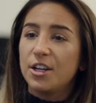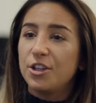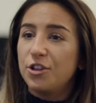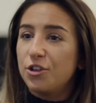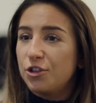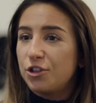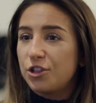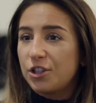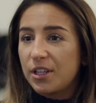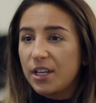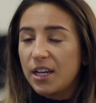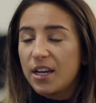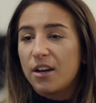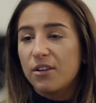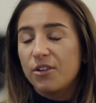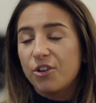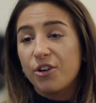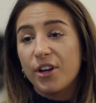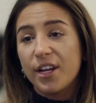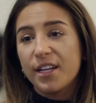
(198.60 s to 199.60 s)
usually
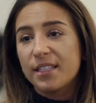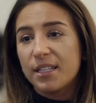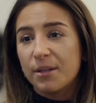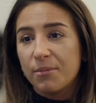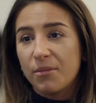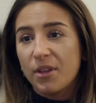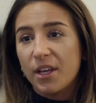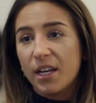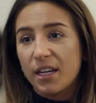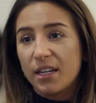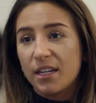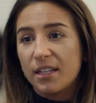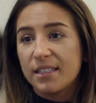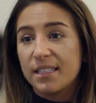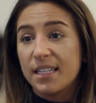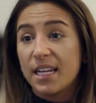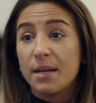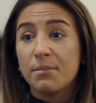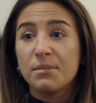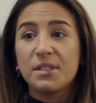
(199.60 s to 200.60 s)
I'll create something and I'll
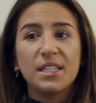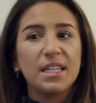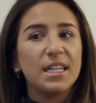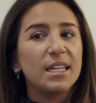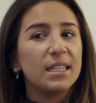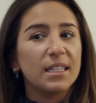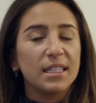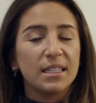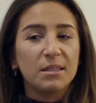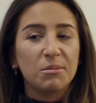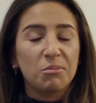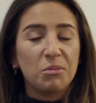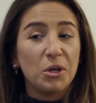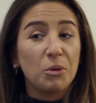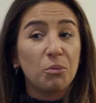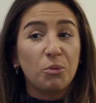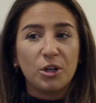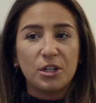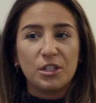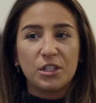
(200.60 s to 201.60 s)
say, I'm seeing this
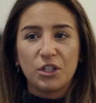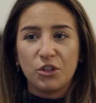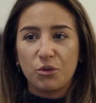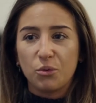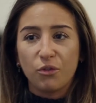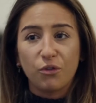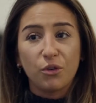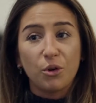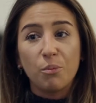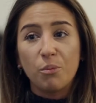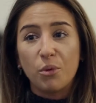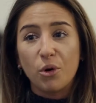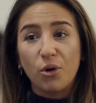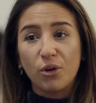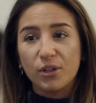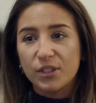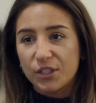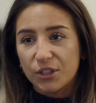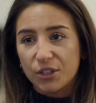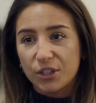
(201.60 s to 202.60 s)
being printed with an
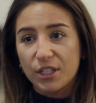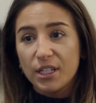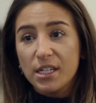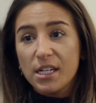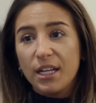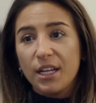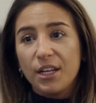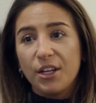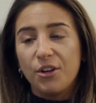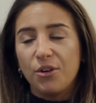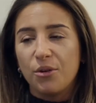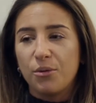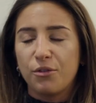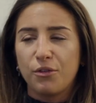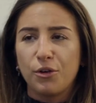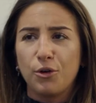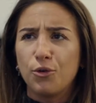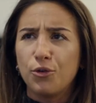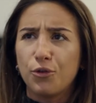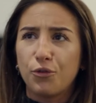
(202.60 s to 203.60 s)
emboss, or, you know, with
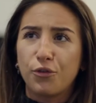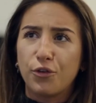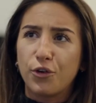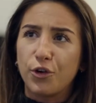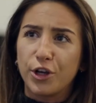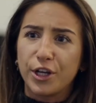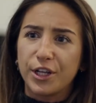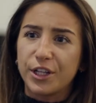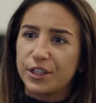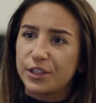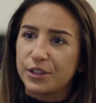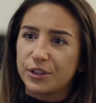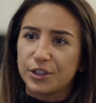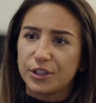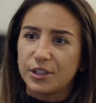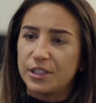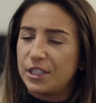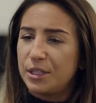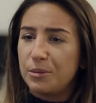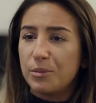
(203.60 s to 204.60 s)
a gold foil or
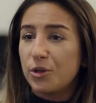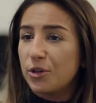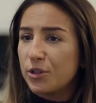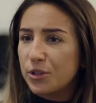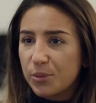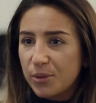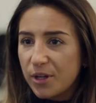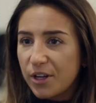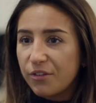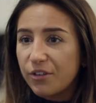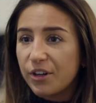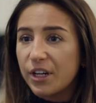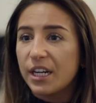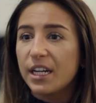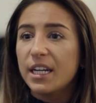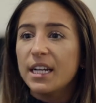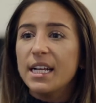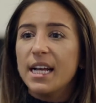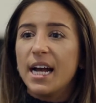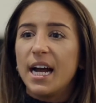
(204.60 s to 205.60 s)
a deboss, whatever,
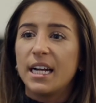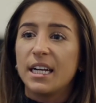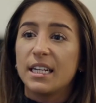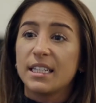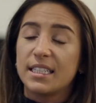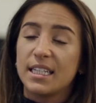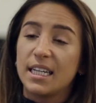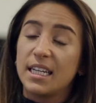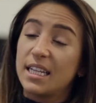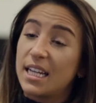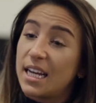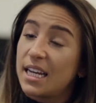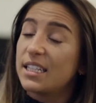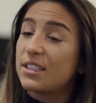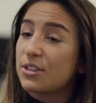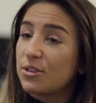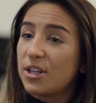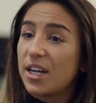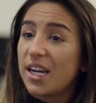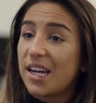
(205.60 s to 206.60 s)
and I'll say, and that
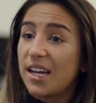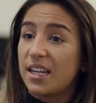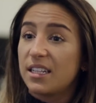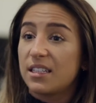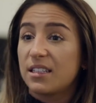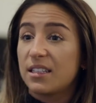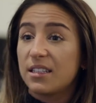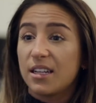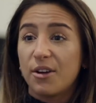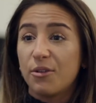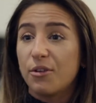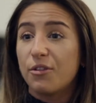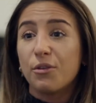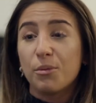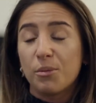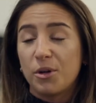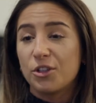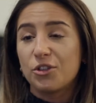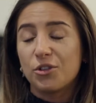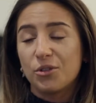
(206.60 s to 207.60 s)
is going to add however
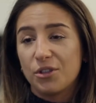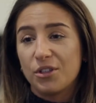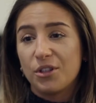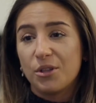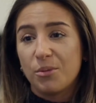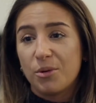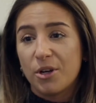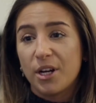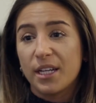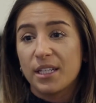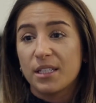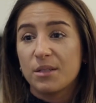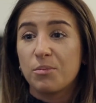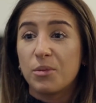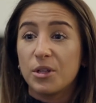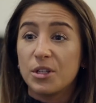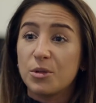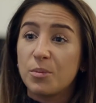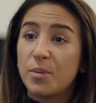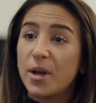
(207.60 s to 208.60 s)
much onto the price,
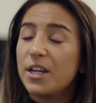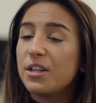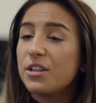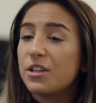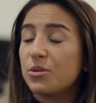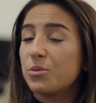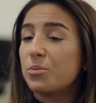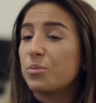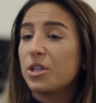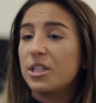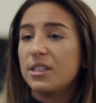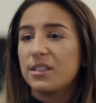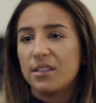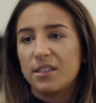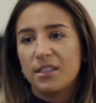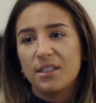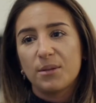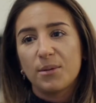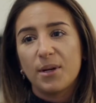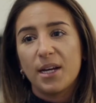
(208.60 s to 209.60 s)
but depending on
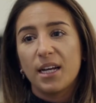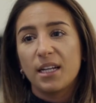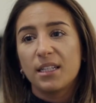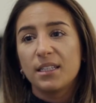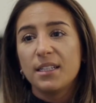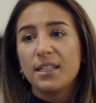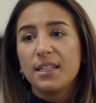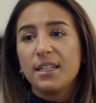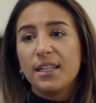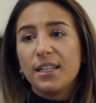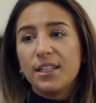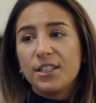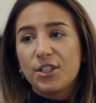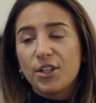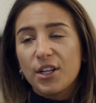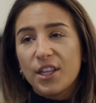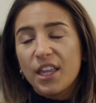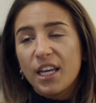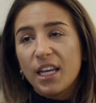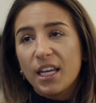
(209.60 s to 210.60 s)
printer as well. So
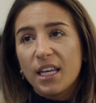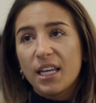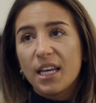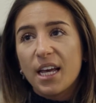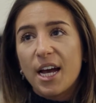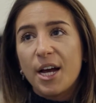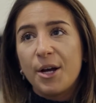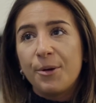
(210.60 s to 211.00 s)
I think